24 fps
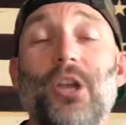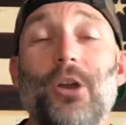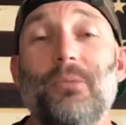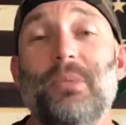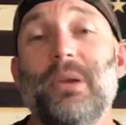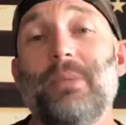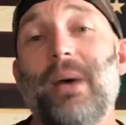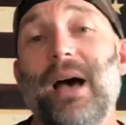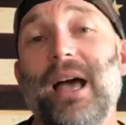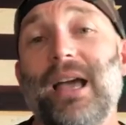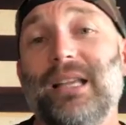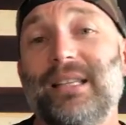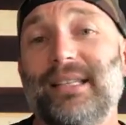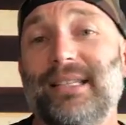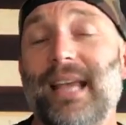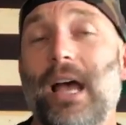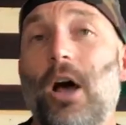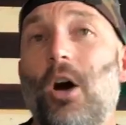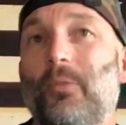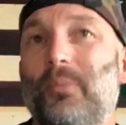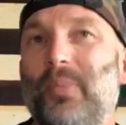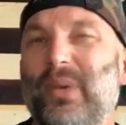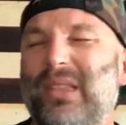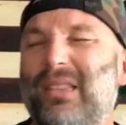It'd be by
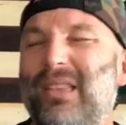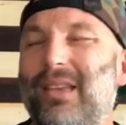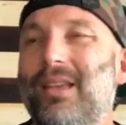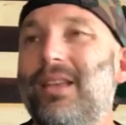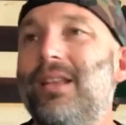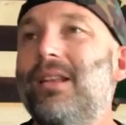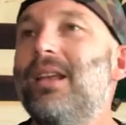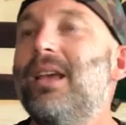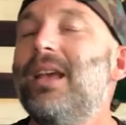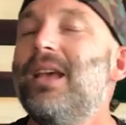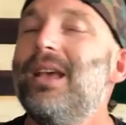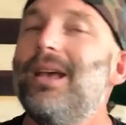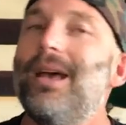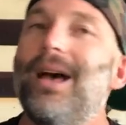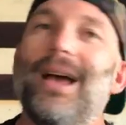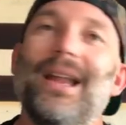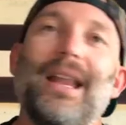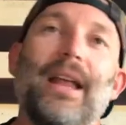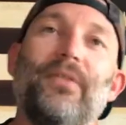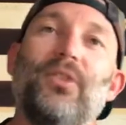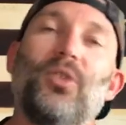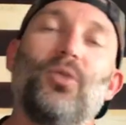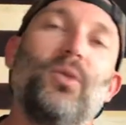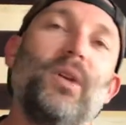itself, but then I'd
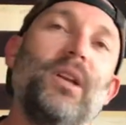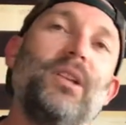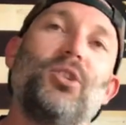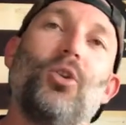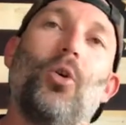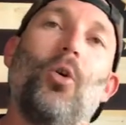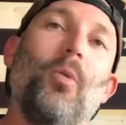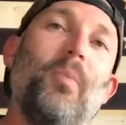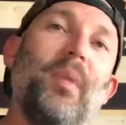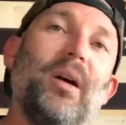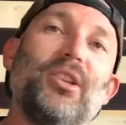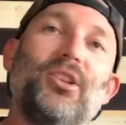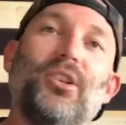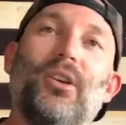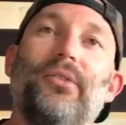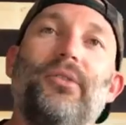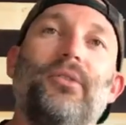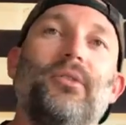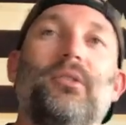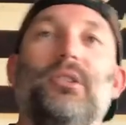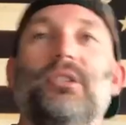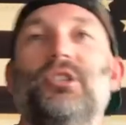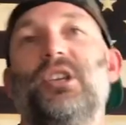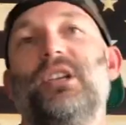have to reach a whole bunch of
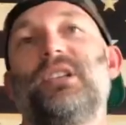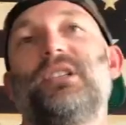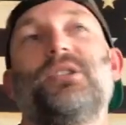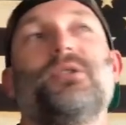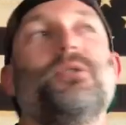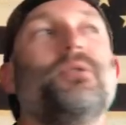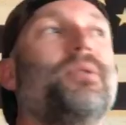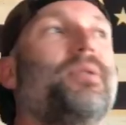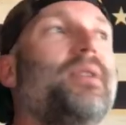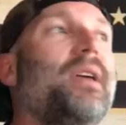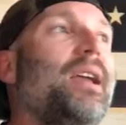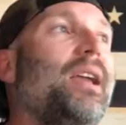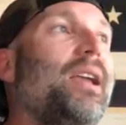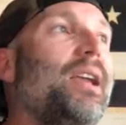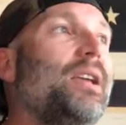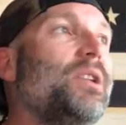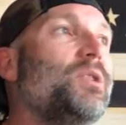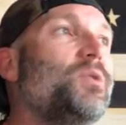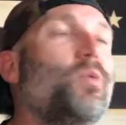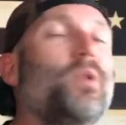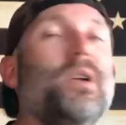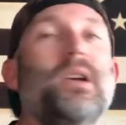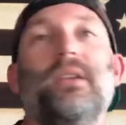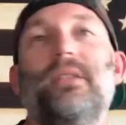other logistical
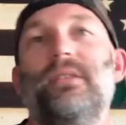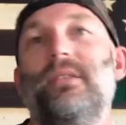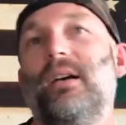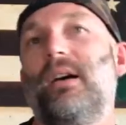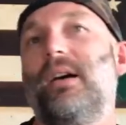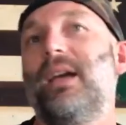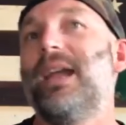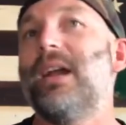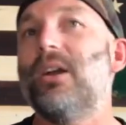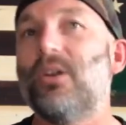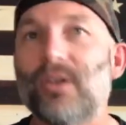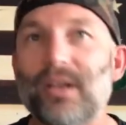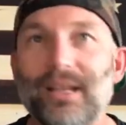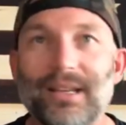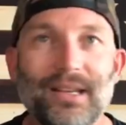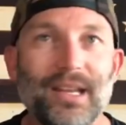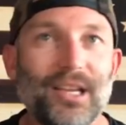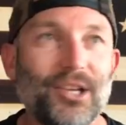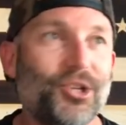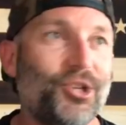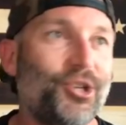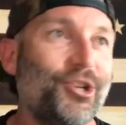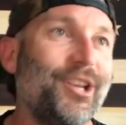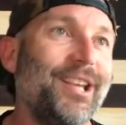things with air
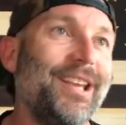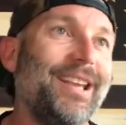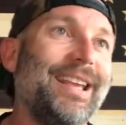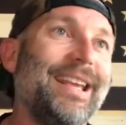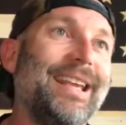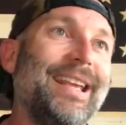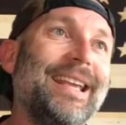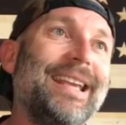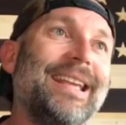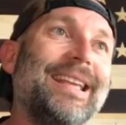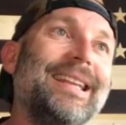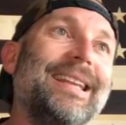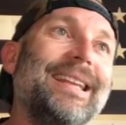conditioning